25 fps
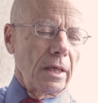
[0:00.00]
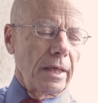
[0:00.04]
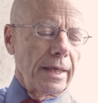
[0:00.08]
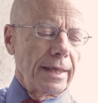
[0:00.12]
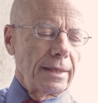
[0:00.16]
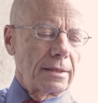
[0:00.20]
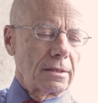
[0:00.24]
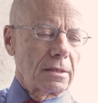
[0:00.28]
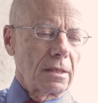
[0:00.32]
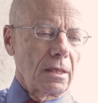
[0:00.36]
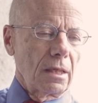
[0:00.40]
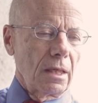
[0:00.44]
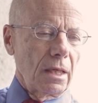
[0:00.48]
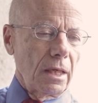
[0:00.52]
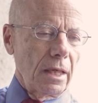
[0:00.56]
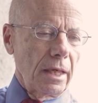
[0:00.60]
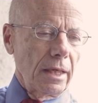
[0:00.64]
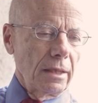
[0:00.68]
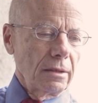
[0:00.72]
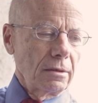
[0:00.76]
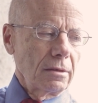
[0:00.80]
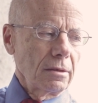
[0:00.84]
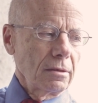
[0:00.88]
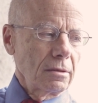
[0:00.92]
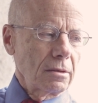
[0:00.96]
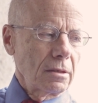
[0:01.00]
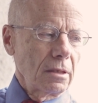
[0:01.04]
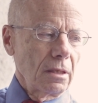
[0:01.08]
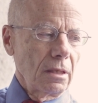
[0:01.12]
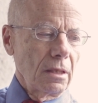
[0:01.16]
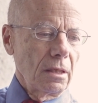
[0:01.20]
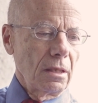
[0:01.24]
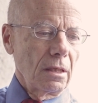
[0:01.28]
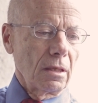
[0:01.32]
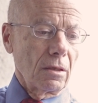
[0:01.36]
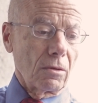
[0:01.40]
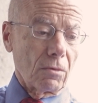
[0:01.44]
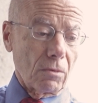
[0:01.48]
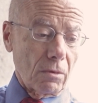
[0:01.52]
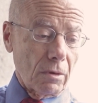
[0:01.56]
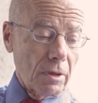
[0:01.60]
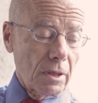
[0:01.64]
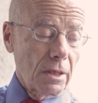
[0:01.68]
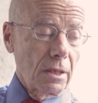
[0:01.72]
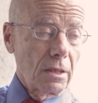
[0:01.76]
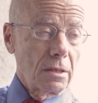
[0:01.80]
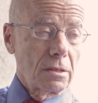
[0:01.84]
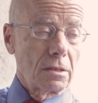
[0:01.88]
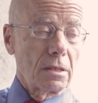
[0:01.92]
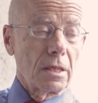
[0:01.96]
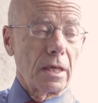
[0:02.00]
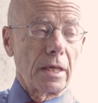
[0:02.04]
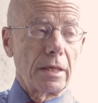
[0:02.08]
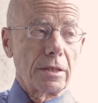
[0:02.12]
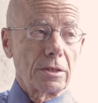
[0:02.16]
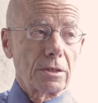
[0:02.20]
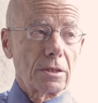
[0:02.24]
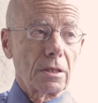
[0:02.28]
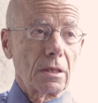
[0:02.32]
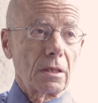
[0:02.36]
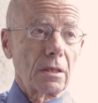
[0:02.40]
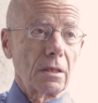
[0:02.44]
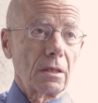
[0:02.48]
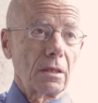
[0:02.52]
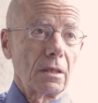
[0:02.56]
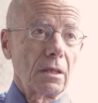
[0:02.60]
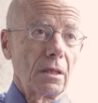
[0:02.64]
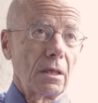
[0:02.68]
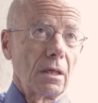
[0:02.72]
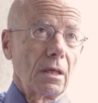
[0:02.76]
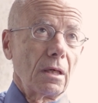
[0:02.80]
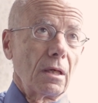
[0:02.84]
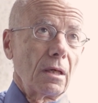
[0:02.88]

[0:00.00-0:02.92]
It's an entity, an organization,